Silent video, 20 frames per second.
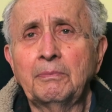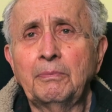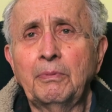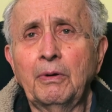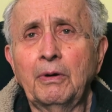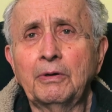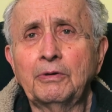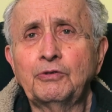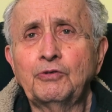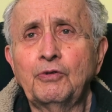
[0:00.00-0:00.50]

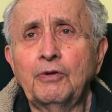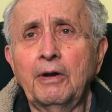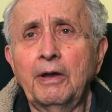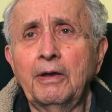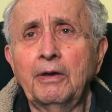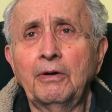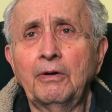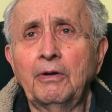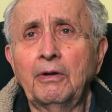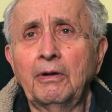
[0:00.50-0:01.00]

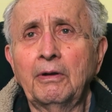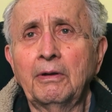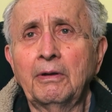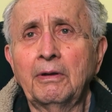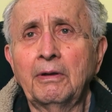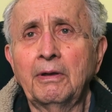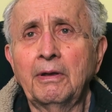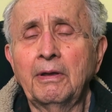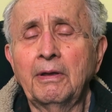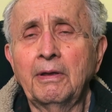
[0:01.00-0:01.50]
portrayal
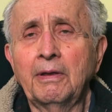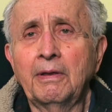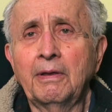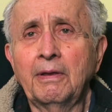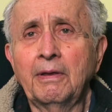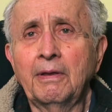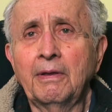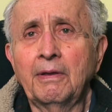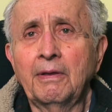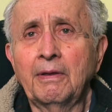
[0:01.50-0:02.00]

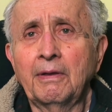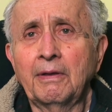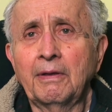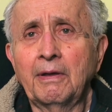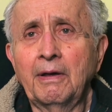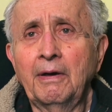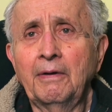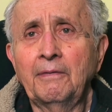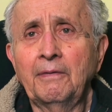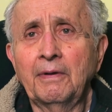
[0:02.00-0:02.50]

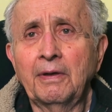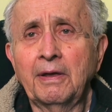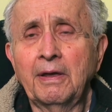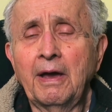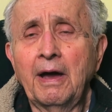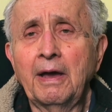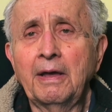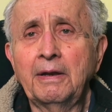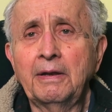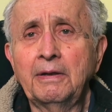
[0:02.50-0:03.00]
of the
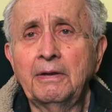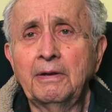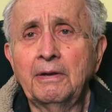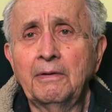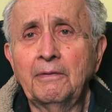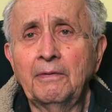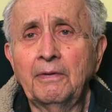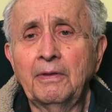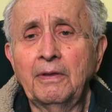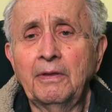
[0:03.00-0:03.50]
guiding
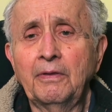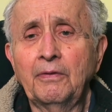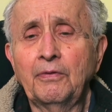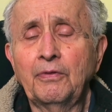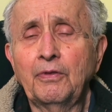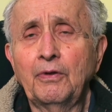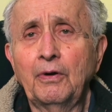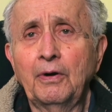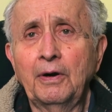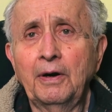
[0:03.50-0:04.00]
of the
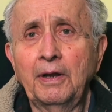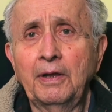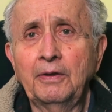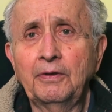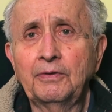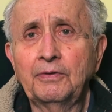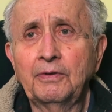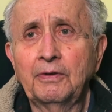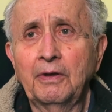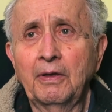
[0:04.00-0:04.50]

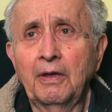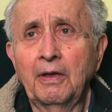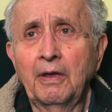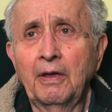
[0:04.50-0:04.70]
authorities